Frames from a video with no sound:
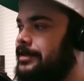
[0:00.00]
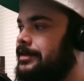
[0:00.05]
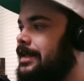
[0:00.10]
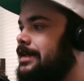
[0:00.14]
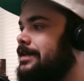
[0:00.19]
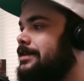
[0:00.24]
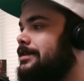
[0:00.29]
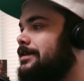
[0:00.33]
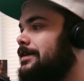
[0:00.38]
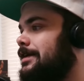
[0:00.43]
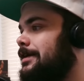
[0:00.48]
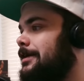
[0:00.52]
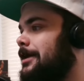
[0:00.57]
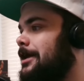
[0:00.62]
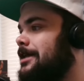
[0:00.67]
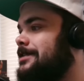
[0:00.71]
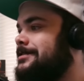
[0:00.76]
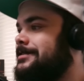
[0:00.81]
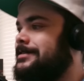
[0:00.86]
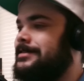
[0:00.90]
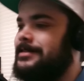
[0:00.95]
Like,
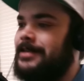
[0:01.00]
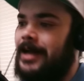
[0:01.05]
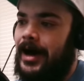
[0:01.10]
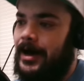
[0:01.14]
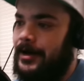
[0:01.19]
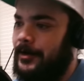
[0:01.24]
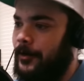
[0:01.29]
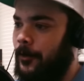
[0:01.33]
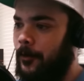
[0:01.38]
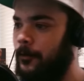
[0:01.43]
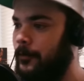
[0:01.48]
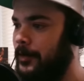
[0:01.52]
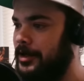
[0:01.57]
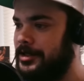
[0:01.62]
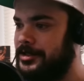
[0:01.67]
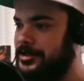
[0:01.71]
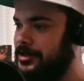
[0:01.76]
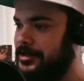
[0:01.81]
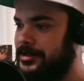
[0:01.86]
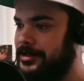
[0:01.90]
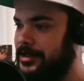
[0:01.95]
it's not
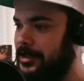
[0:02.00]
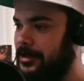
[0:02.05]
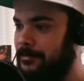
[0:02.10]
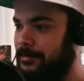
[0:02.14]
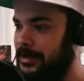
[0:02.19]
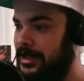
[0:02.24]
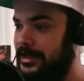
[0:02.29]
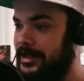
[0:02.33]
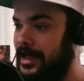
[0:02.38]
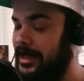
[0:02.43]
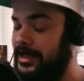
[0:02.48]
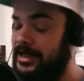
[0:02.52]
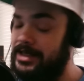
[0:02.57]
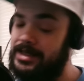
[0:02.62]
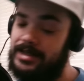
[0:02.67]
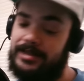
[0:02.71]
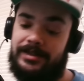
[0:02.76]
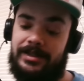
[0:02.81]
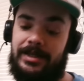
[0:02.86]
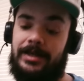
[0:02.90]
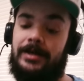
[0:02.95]
always just going to be that
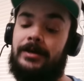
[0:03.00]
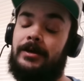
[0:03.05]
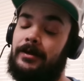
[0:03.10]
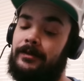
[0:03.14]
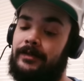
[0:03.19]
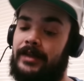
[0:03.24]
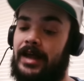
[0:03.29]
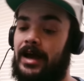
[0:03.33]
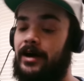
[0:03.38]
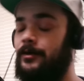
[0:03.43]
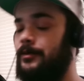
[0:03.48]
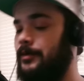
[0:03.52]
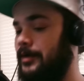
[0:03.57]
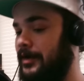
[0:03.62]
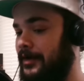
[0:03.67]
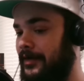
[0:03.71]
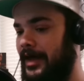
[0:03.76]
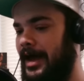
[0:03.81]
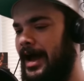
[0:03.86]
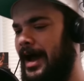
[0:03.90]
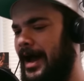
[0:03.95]
easy. Now,
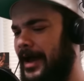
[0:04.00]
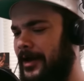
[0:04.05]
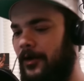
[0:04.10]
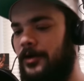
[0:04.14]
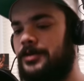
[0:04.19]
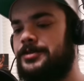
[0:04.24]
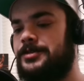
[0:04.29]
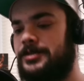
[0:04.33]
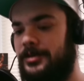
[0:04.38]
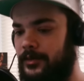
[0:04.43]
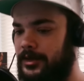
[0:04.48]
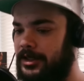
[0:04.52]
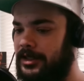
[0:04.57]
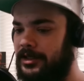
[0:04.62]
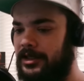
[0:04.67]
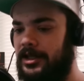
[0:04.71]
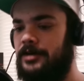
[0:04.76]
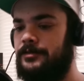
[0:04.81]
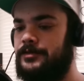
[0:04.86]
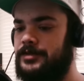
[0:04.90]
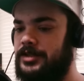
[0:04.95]
I also would
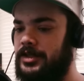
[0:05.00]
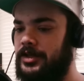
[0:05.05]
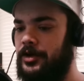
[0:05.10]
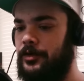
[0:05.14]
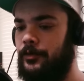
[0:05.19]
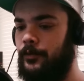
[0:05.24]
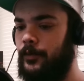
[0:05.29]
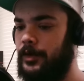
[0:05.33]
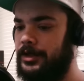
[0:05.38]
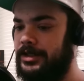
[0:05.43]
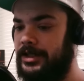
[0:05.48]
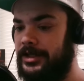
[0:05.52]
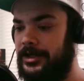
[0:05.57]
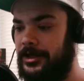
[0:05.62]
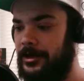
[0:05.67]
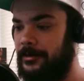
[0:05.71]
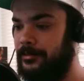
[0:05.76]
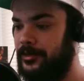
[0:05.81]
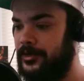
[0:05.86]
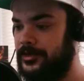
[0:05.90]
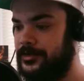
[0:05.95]
love to know what the
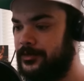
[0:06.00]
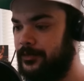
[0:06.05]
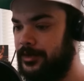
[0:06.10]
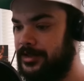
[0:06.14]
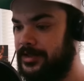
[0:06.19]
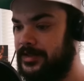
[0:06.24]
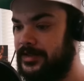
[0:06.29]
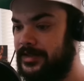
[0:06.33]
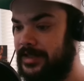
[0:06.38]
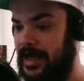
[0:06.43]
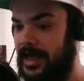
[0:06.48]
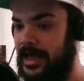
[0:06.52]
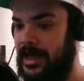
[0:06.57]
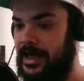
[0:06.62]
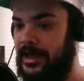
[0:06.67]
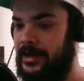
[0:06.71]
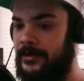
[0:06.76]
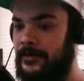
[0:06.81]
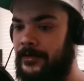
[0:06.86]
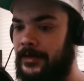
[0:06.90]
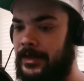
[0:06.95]
numbers would
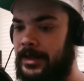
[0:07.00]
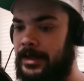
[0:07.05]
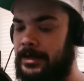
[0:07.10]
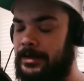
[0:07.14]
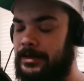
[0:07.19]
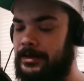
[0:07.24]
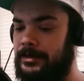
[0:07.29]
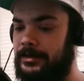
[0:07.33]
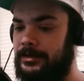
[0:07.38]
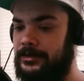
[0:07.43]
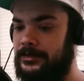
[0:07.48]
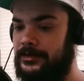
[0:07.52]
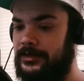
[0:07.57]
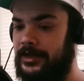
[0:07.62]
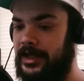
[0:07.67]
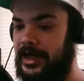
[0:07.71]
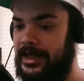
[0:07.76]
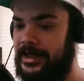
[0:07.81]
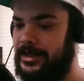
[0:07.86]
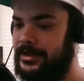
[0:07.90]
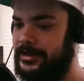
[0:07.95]
say,
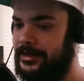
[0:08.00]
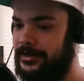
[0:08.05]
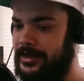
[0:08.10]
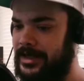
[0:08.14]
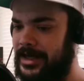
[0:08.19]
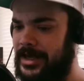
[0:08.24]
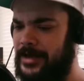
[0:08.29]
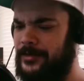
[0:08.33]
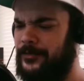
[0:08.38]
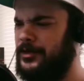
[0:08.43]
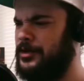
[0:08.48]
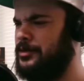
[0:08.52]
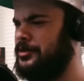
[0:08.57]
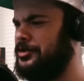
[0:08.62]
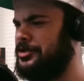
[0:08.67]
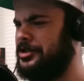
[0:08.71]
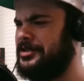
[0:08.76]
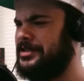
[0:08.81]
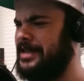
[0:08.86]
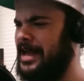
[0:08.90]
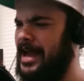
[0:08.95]
like, if you
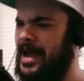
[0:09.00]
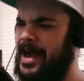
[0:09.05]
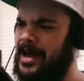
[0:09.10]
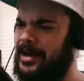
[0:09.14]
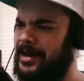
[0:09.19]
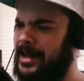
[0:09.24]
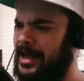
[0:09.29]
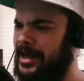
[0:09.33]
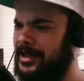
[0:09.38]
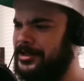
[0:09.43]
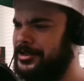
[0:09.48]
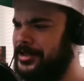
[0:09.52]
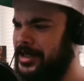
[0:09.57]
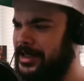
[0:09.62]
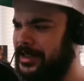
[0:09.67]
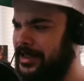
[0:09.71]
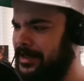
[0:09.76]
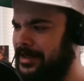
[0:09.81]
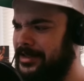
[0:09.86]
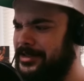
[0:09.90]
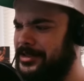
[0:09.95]
just add
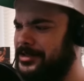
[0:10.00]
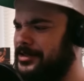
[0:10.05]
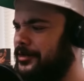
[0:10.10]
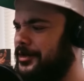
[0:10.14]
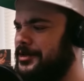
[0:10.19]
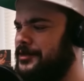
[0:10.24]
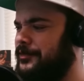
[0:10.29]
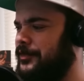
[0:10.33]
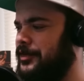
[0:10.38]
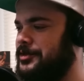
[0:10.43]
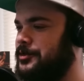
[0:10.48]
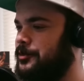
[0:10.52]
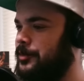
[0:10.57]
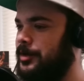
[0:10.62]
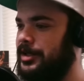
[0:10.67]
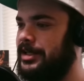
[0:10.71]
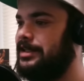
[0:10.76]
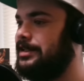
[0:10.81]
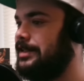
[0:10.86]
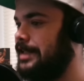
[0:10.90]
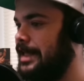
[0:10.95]
hand-checking. It just always feels
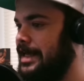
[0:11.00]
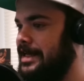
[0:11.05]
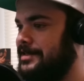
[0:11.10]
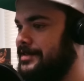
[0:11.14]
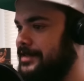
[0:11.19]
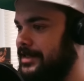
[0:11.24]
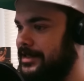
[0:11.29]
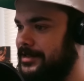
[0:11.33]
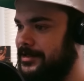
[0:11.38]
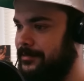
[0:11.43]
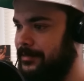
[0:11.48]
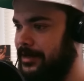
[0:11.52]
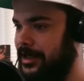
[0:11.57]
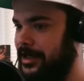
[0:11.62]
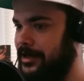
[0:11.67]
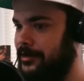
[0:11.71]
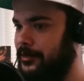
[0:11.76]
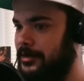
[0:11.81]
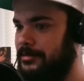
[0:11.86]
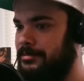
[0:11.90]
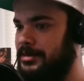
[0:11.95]
really lazy to me
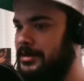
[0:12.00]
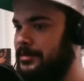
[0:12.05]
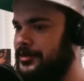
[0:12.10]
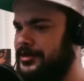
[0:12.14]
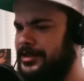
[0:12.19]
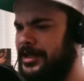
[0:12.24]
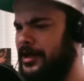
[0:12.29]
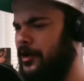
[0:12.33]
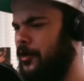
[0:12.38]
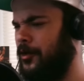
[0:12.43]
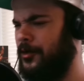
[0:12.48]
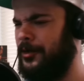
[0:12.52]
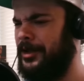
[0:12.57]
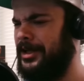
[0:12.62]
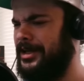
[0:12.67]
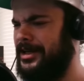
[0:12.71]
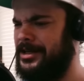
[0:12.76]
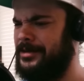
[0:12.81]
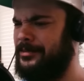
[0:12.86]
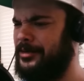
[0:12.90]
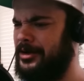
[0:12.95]
when people say, oh, they
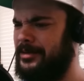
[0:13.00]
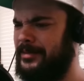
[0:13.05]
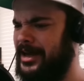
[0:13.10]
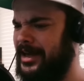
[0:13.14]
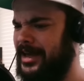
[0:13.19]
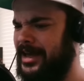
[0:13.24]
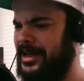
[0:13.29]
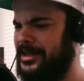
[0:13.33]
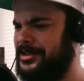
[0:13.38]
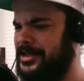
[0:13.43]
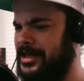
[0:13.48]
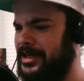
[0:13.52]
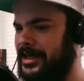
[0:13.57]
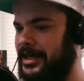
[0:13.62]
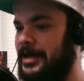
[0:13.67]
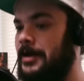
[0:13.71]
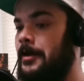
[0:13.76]
need to bring back hand-checking.